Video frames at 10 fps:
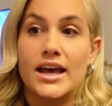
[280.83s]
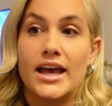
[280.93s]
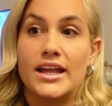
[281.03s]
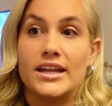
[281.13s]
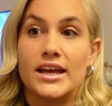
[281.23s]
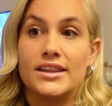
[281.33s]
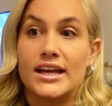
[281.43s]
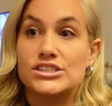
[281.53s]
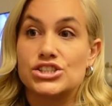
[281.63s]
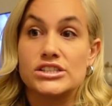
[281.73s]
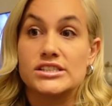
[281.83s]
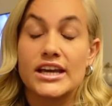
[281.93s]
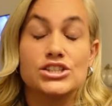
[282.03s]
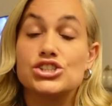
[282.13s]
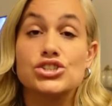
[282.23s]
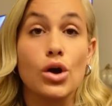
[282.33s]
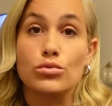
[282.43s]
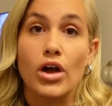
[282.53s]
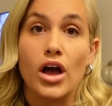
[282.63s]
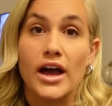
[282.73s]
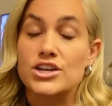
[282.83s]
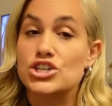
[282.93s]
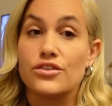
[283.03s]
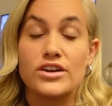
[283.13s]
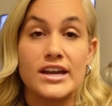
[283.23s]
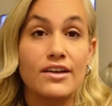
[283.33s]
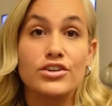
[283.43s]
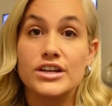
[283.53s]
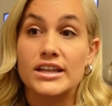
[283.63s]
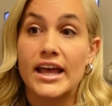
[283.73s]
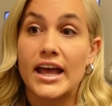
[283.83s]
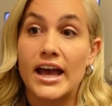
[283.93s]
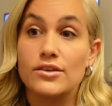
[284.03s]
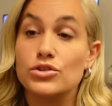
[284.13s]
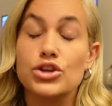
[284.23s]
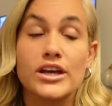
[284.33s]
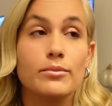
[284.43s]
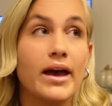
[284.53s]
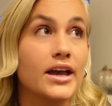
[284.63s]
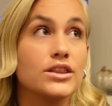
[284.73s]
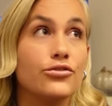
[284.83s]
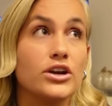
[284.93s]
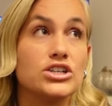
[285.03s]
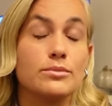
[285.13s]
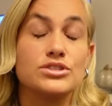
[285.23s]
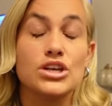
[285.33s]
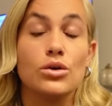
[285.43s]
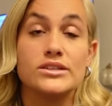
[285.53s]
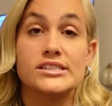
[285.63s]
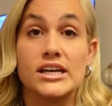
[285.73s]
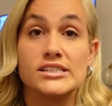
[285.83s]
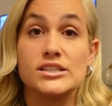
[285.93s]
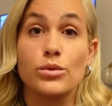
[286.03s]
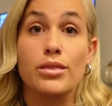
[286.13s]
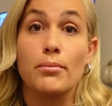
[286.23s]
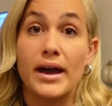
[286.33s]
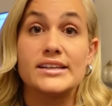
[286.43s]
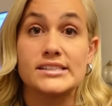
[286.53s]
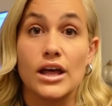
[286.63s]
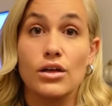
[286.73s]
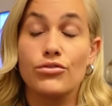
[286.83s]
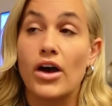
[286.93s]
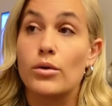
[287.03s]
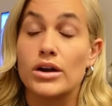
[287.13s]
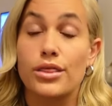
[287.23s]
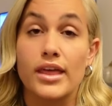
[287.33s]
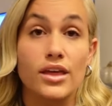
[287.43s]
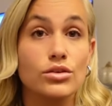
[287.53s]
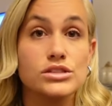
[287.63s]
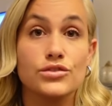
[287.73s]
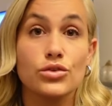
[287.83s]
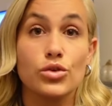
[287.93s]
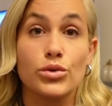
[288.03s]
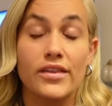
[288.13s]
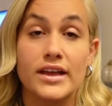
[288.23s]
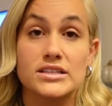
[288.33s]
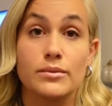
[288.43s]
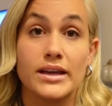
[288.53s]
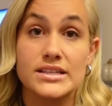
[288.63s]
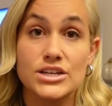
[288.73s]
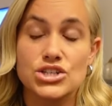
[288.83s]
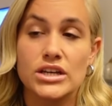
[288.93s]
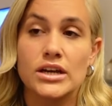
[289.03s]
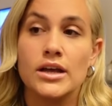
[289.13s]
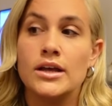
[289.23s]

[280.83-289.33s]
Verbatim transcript: And that's just, it's so wrong. I should have never done that. Looking back at the footage, I'm so disgusted with myself. I want to thank those of you who brought that to my attention.